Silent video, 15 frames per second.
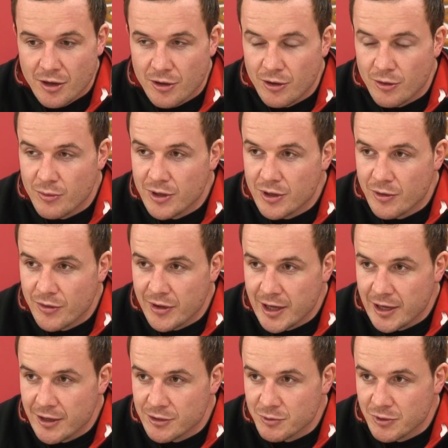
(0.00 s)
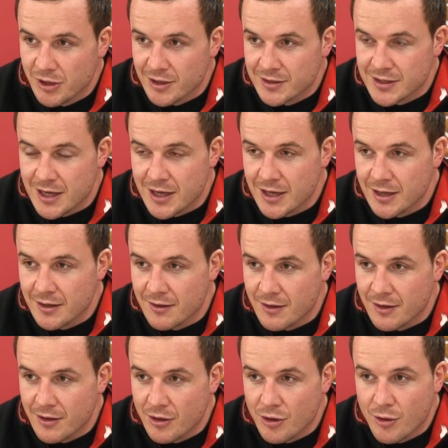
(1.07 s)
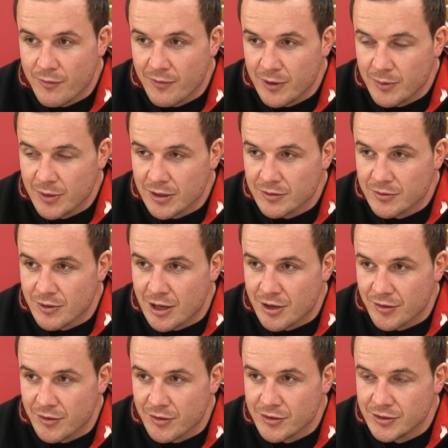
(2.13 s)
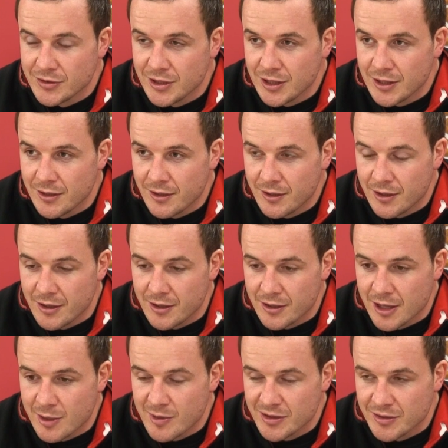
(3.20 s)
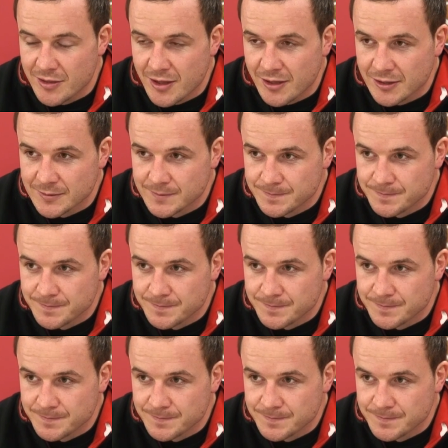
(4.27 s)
we know the areas we've got to target, and hopefully we can do that on Thursday and come unstuck.